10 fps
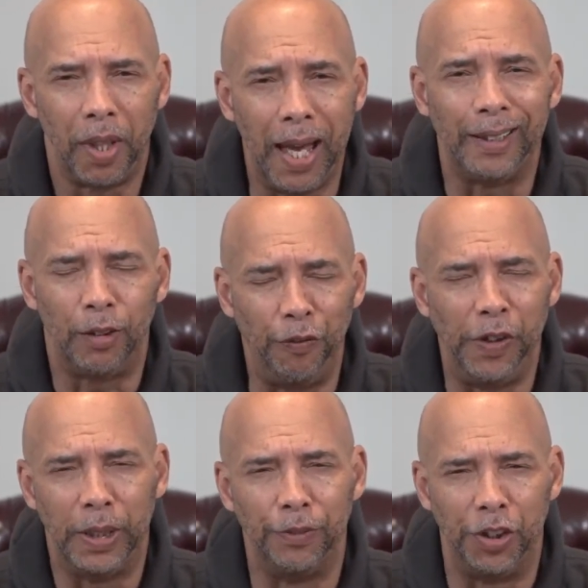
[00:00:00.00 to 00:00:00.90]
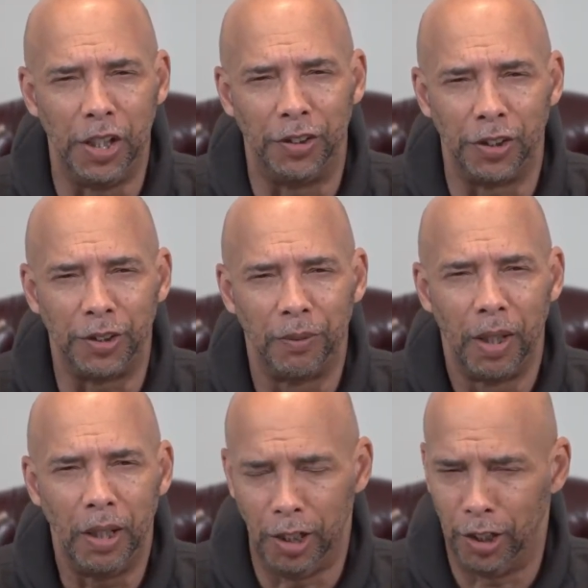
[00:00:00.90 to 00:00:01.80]
at the feet of Jesus
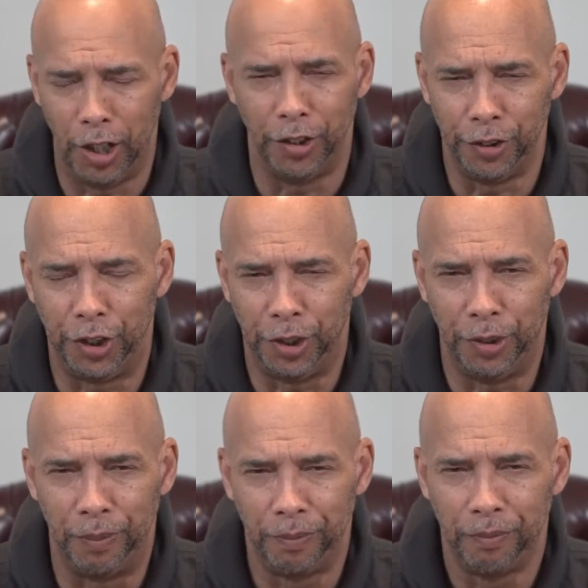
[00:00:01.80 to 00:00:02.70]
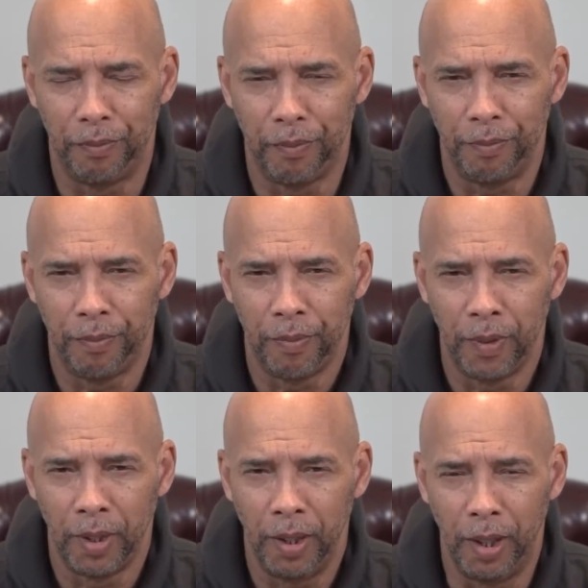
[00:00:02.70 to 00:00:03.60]
and learn too.
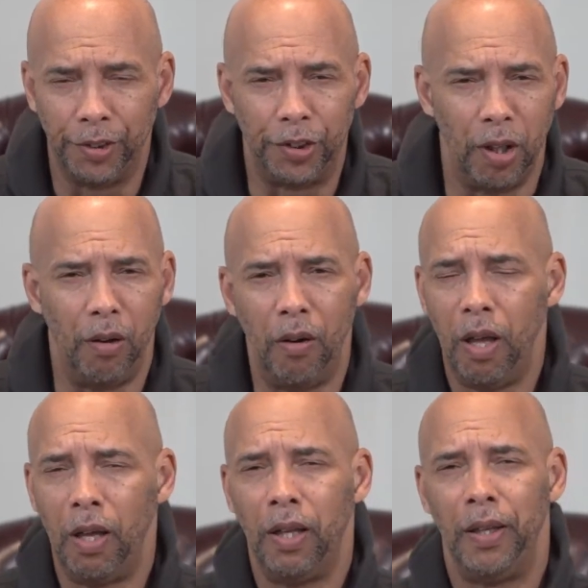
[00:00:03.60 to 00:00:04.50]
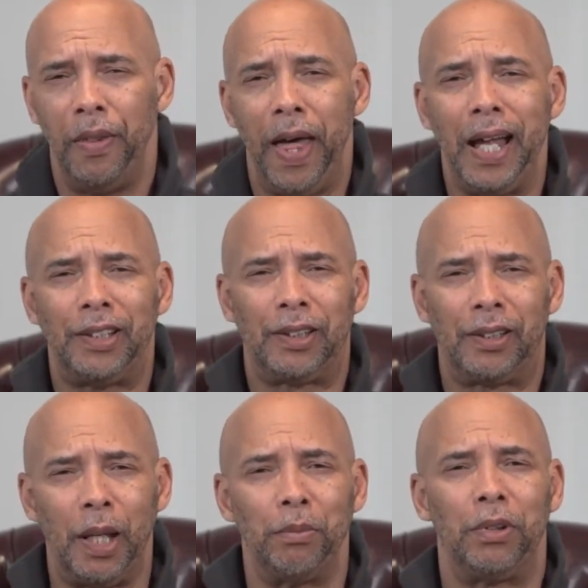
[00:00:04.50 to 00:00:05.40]
And so that's
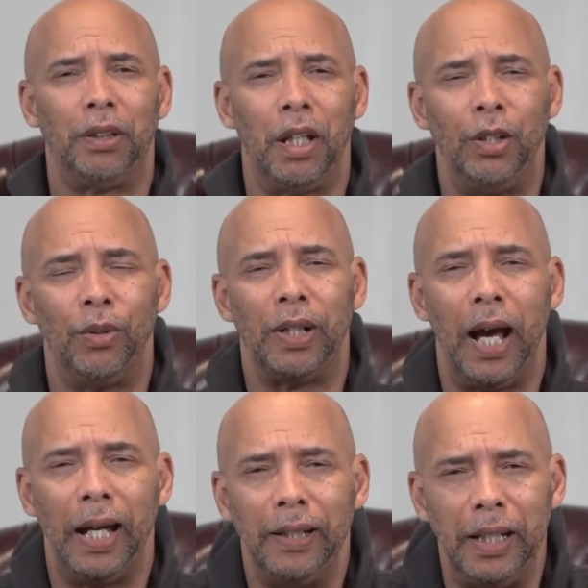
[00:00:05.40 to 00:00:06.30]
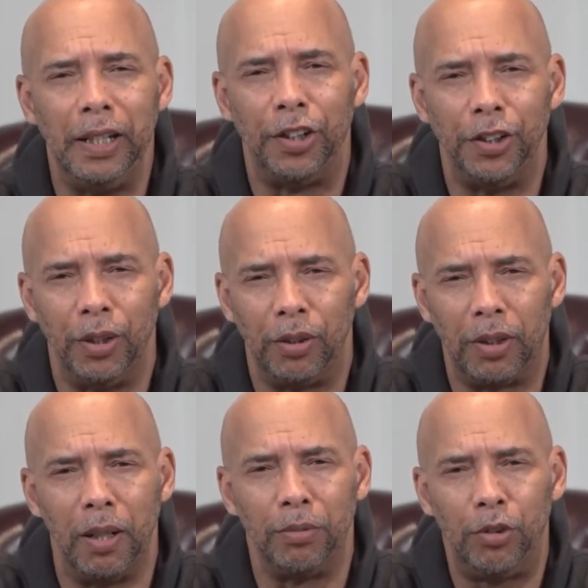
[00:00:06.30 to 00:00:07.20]
something that you and I need to do.
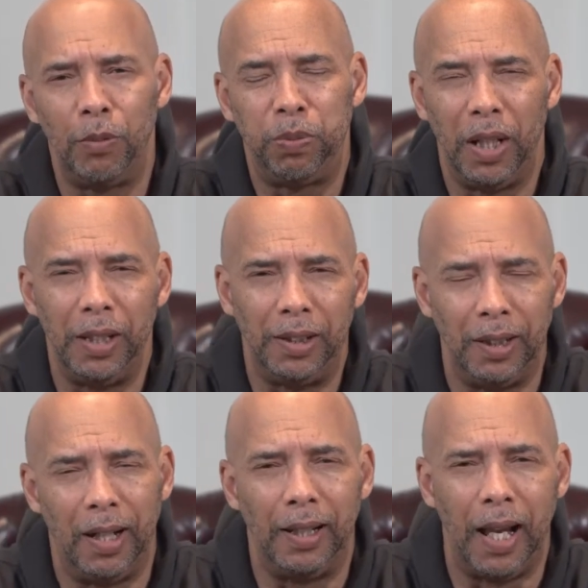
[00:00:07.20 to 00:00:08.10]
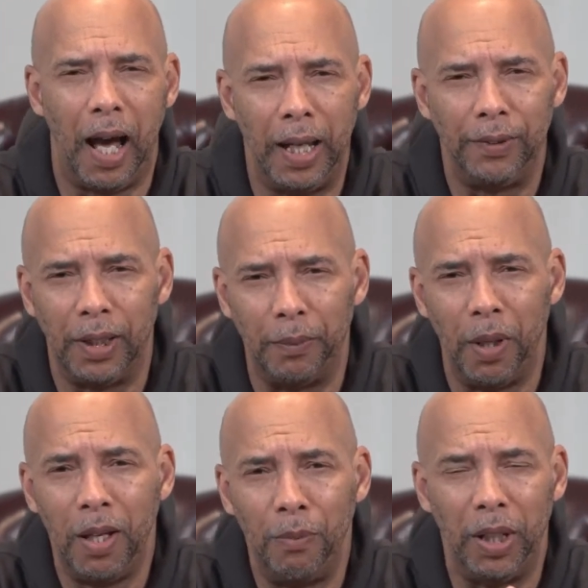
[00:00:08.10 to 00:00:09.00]
Come to a place in our lives, a
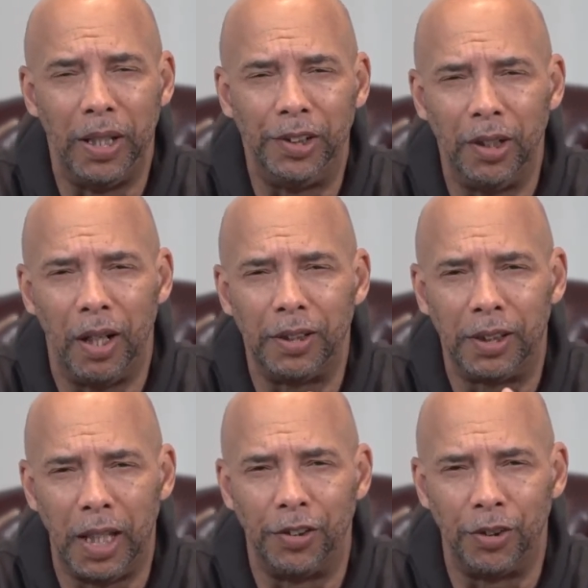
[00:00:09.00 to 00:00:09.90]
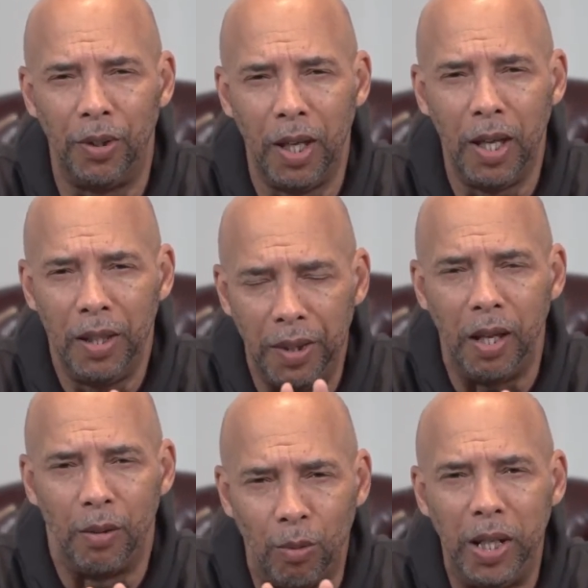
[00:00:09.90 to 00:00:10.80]
place in our schedule
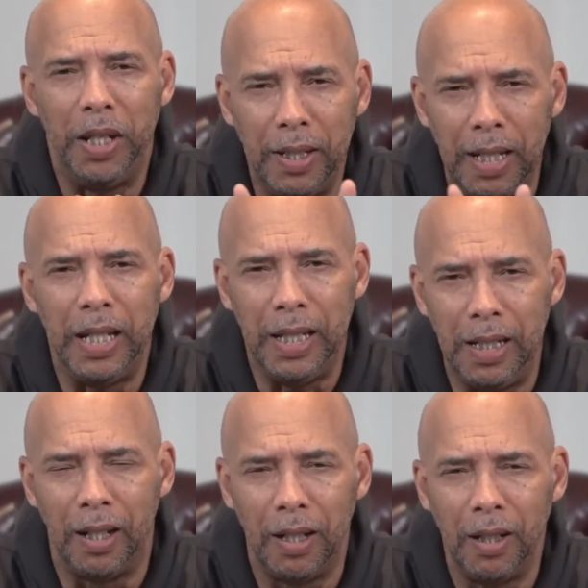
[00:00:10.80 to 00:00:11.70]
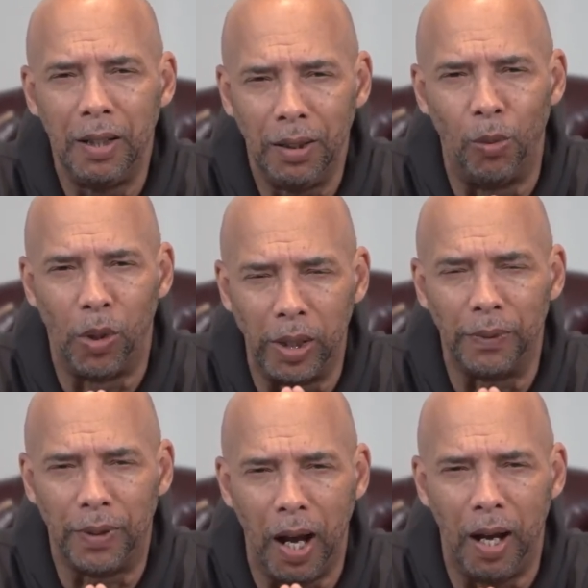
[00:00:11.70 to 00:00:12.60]
that we need the Word
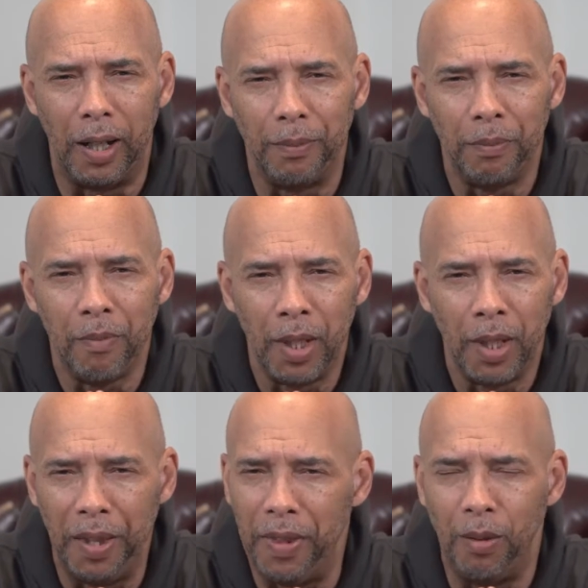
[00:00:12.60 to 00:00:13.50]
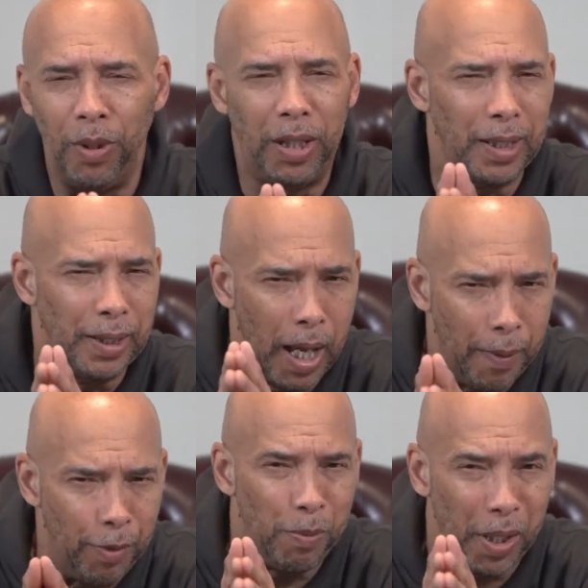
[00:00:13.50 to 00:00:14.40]
of God and that we can
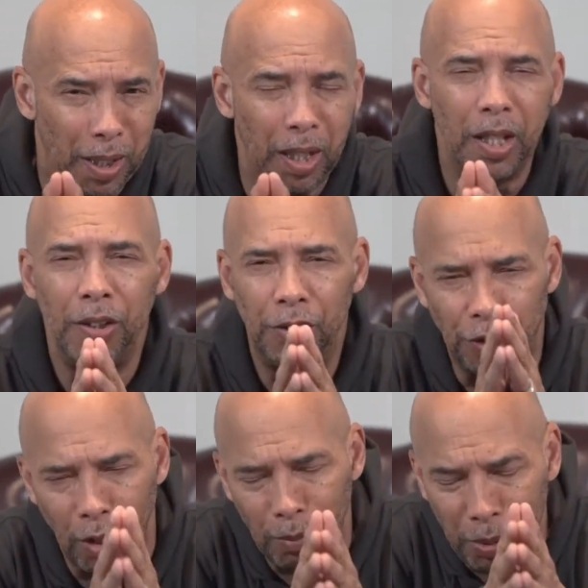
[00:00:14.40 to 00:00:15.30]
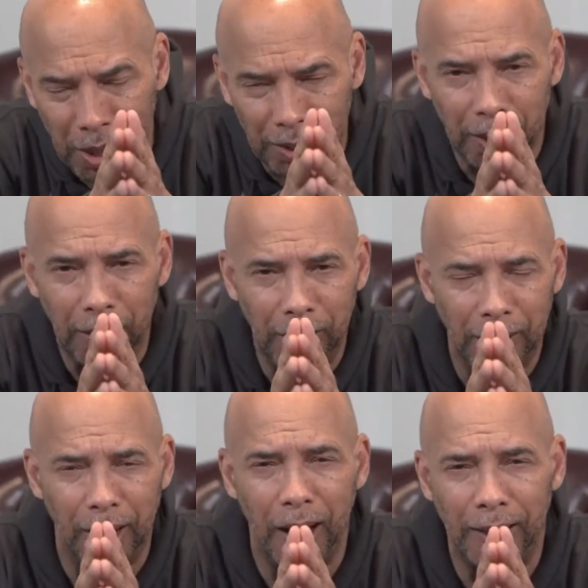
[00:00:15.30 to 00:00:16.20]
never be so busy
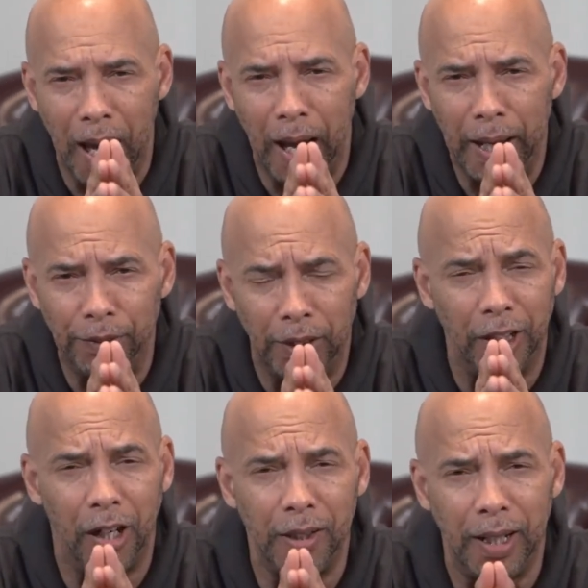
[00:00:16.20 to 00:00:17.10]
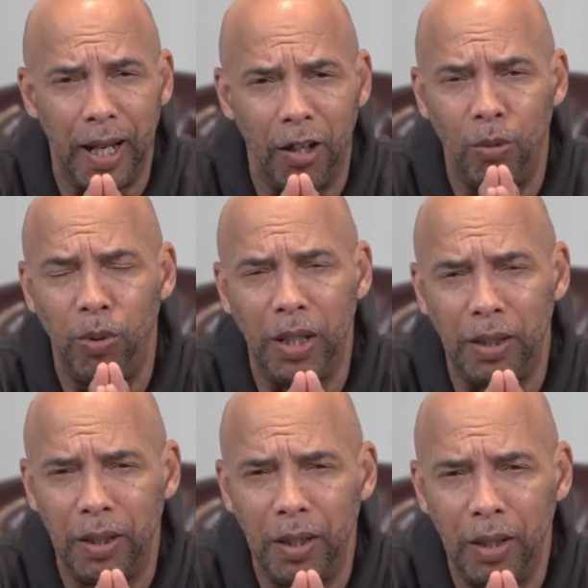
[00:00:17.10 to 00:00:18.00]
in our lives and in our day or
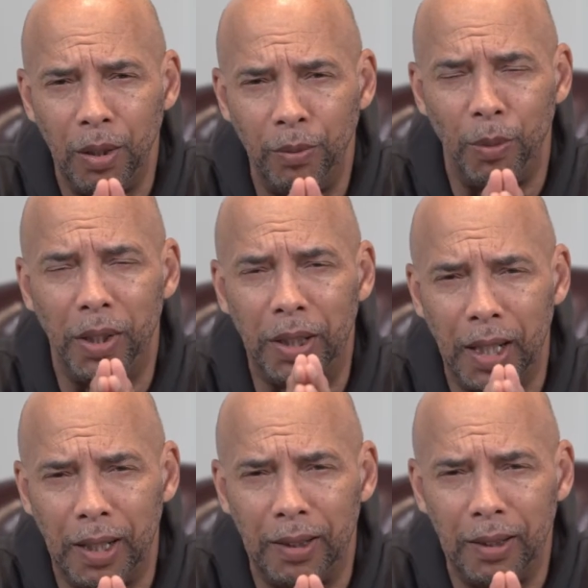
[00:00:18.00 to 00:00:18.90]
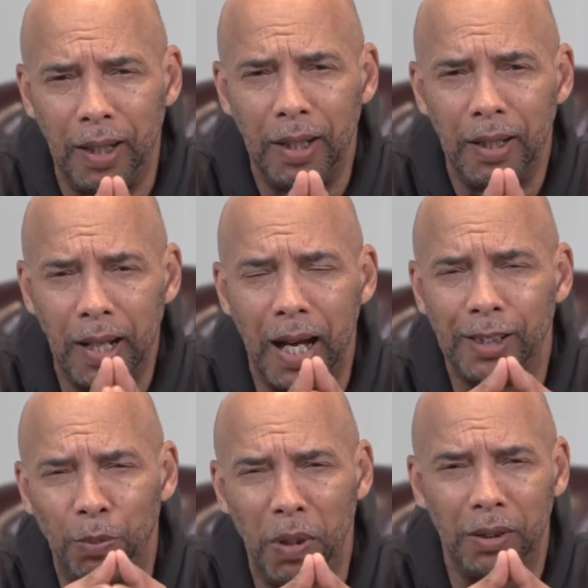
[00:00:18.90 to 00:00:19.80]
week where we can
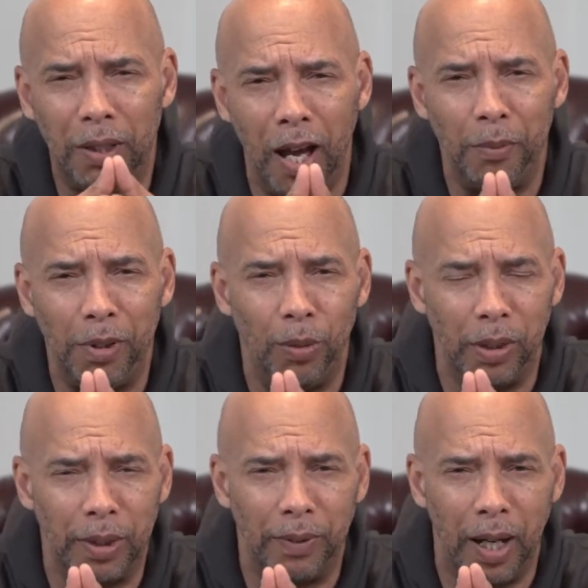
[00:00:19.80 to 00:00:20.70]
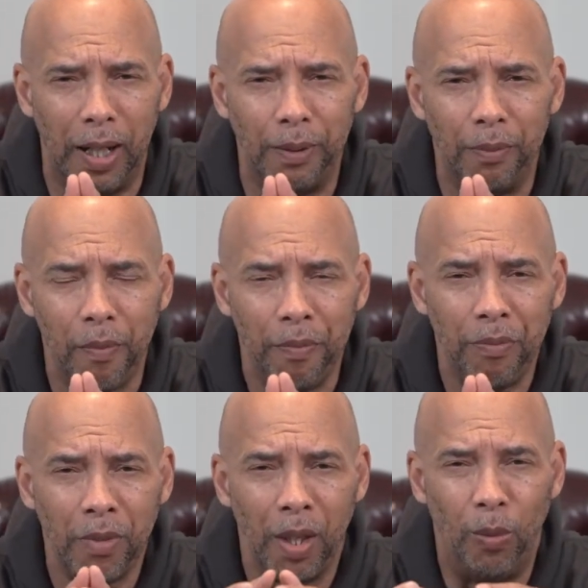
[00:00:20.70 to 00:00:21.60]
not spend time in the Word of God.
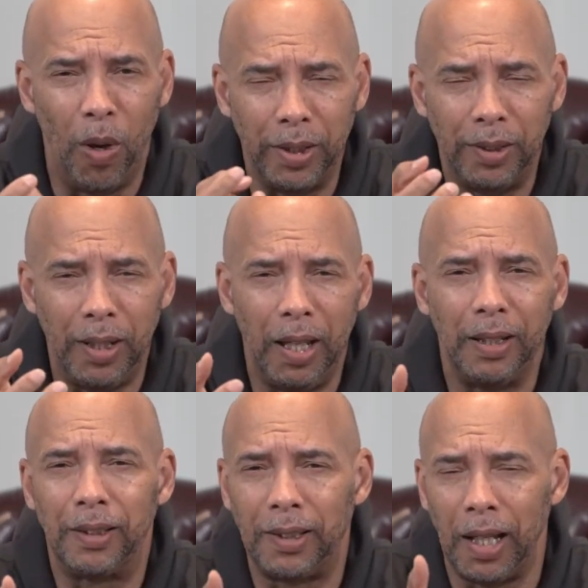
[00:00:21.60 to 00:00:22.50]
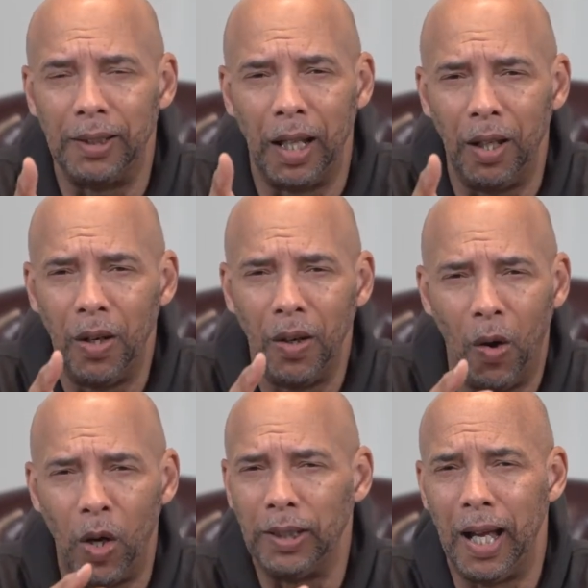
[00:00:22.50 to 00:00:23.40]
Wednesday and Sunday
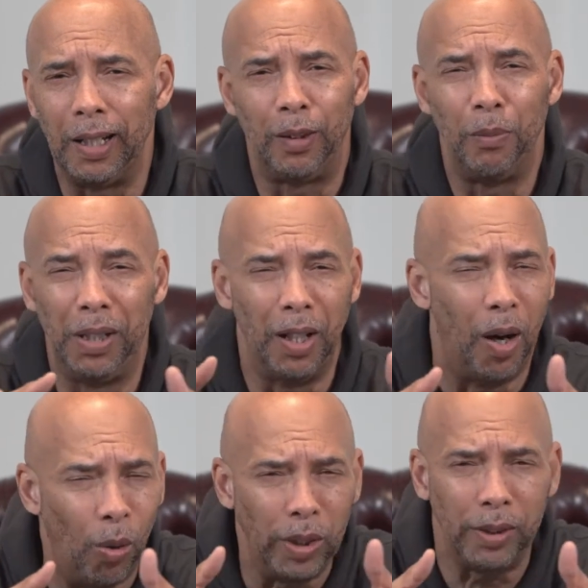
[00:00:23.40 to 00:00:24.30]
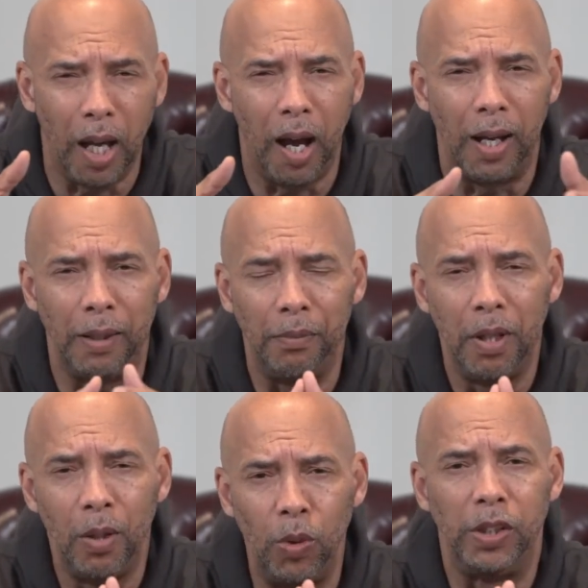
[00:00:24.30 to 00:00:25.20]
ought not to be the only time
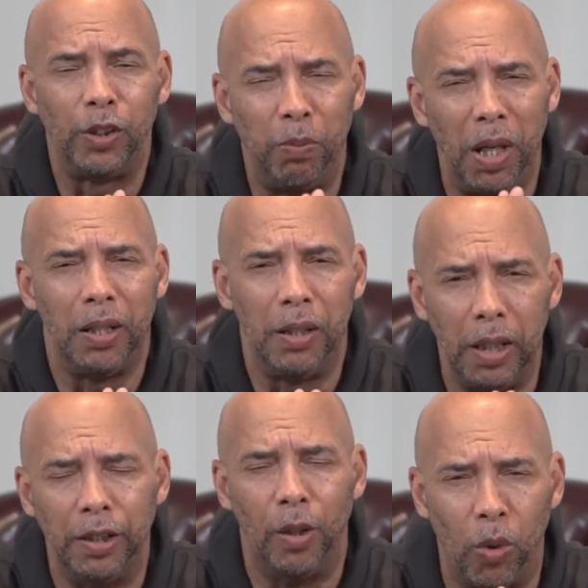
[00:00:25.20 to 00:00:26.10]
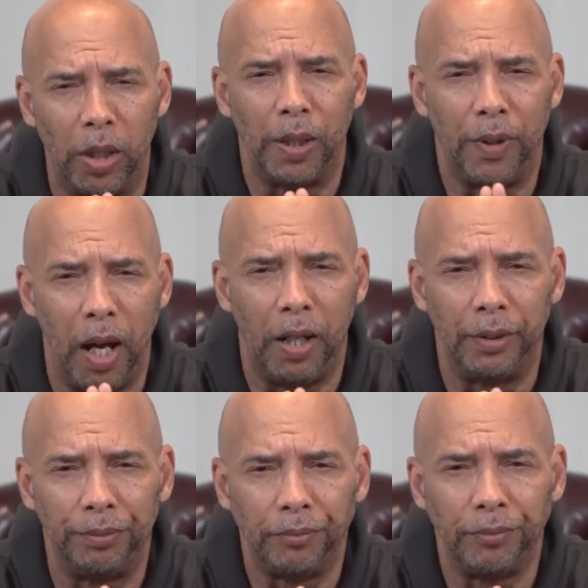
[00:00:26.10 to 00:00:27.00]
we spend in the Word of God.